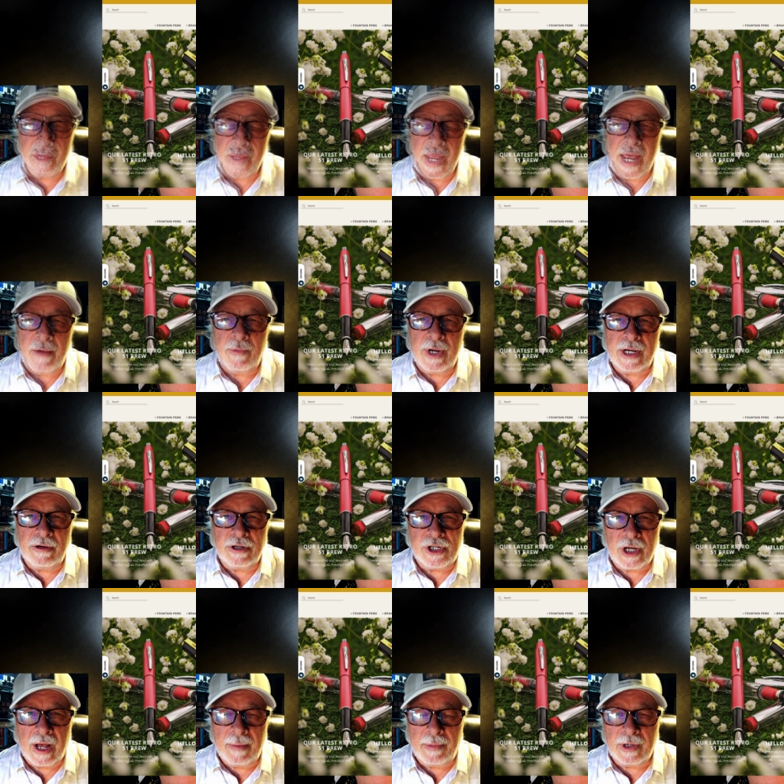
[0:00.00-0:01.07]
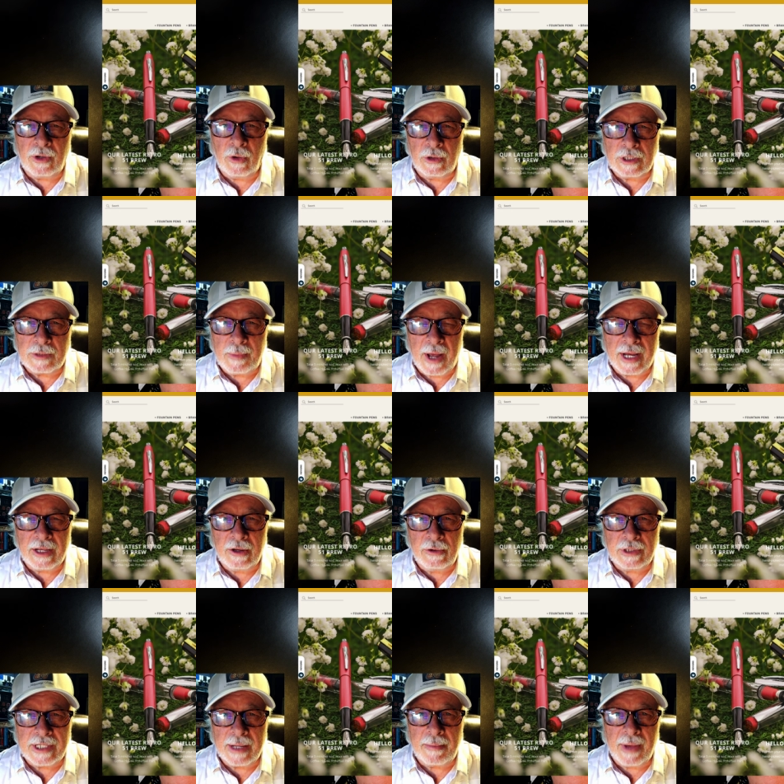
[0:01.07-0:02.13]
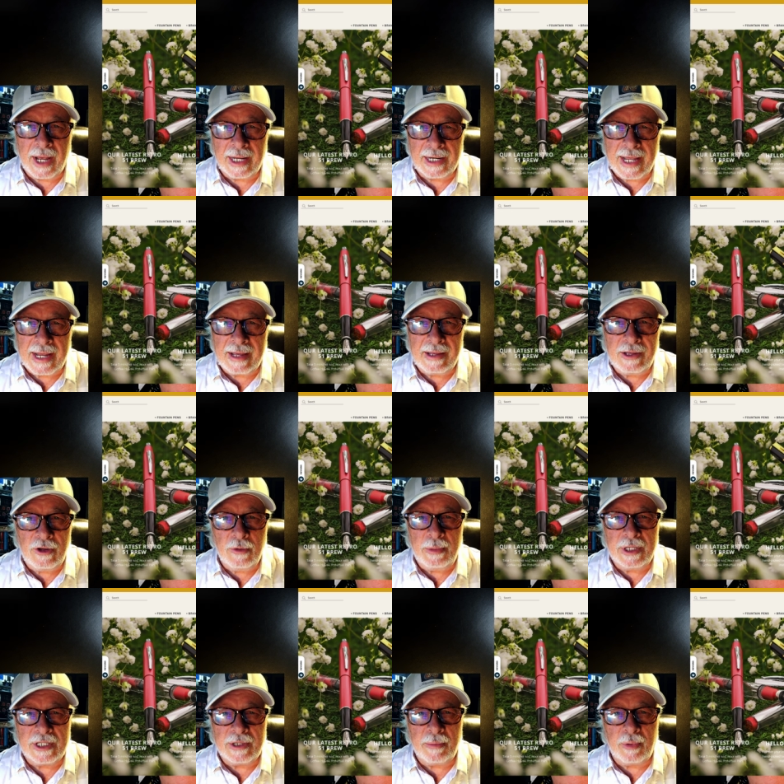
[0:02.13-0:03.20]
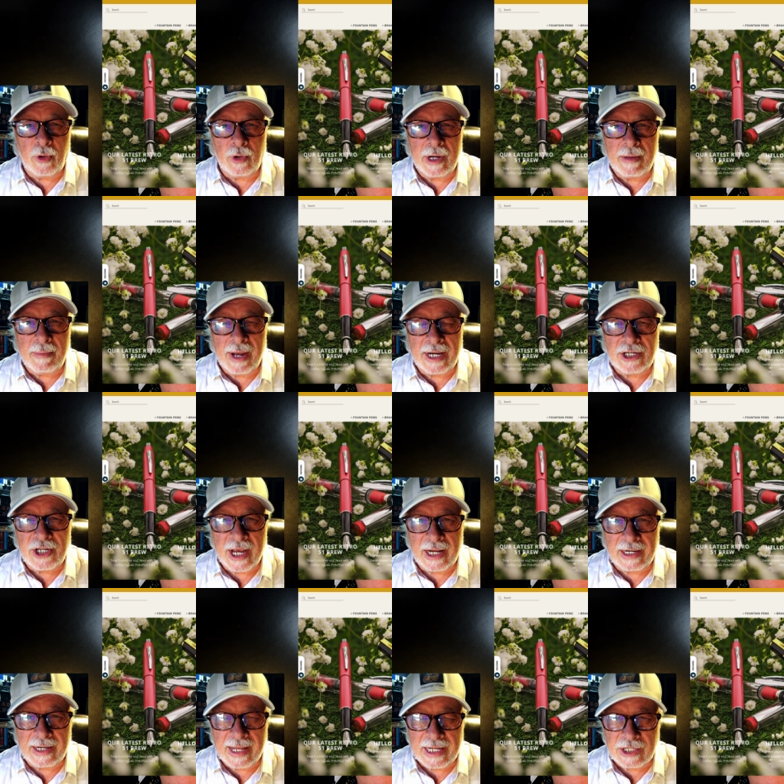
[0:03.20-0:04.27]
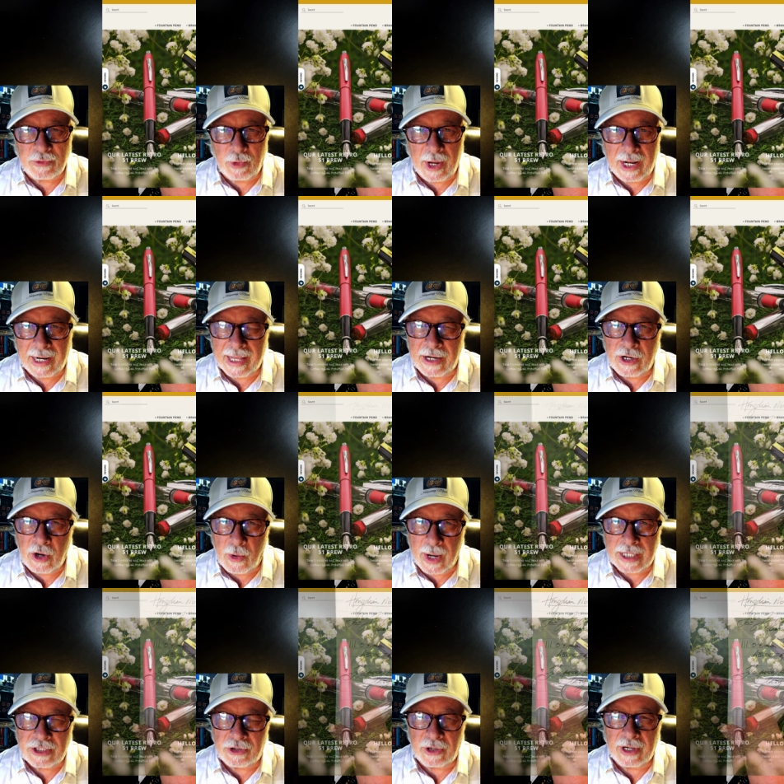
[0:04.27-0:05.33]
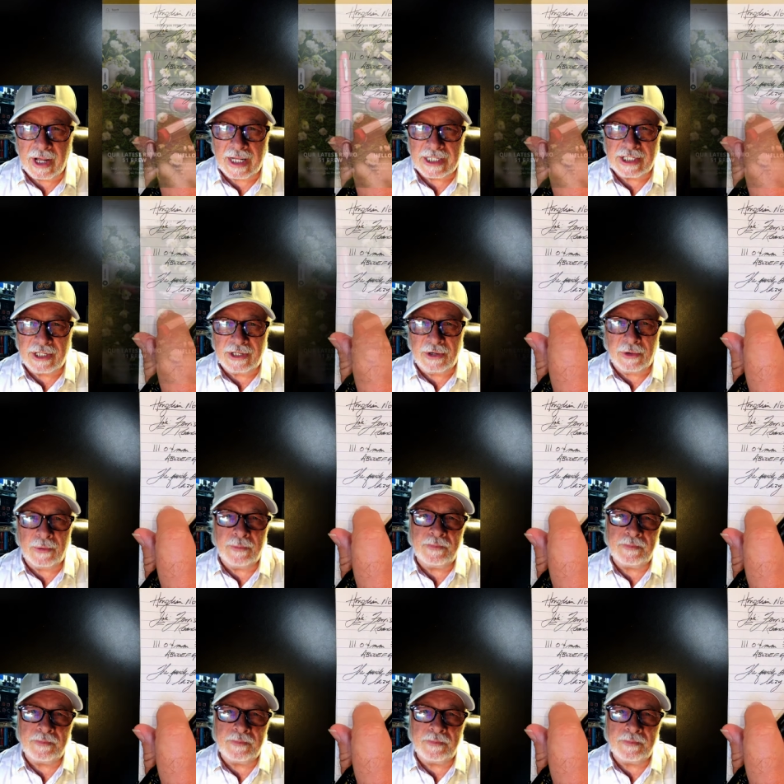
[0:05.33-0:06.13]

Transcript: and when you shop at Goldspot using my link, you'll be supporting my channel as well at no extra cost to you.